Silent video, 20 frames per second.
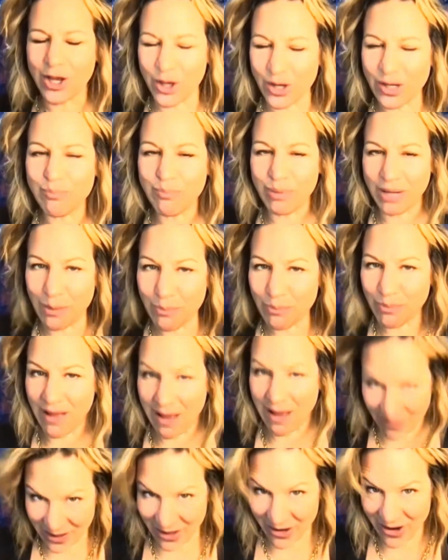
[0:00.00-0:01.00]
good people
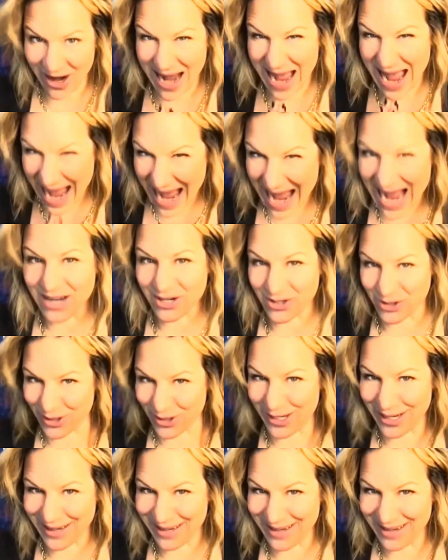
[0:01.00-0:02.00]
out there,
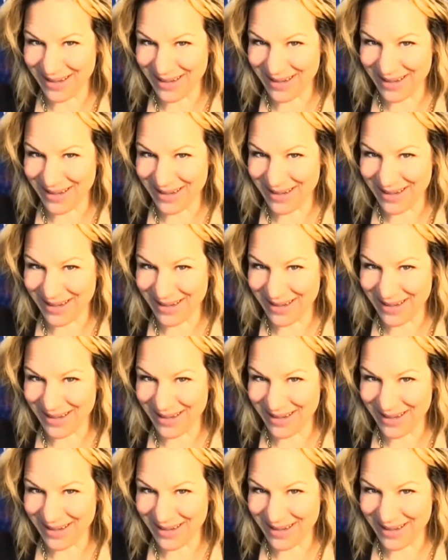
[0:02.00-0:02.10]
actually.